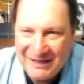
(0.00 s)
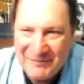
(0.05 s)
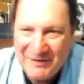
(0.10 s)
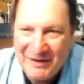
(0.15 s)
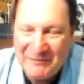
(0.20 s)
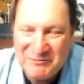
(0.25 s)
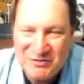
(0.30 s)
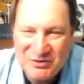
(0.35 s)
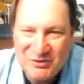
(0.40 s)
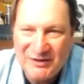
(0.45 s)

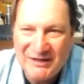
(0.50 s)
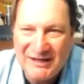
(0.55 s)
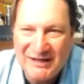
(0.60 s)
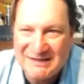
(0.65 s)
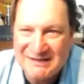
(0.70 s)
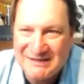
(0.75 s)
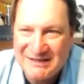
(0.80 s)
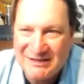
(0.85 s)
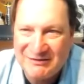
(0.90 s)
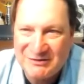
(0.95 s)
I'm sure he has a
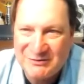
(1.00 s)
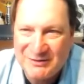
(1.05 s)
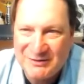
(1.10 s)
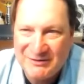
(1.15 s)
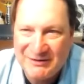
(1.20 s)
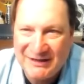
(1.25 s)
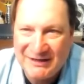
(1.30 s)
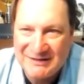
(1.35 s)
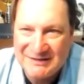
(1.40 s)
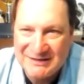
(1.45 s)
secret Twitter
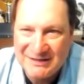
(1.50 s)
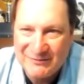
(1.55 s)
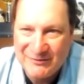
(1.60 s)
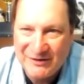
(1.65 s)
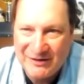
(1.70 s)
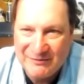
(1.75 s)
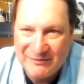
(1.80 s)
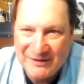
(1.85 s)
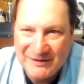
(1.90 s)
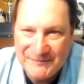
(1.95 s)
account
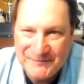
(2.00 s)
somewhere, but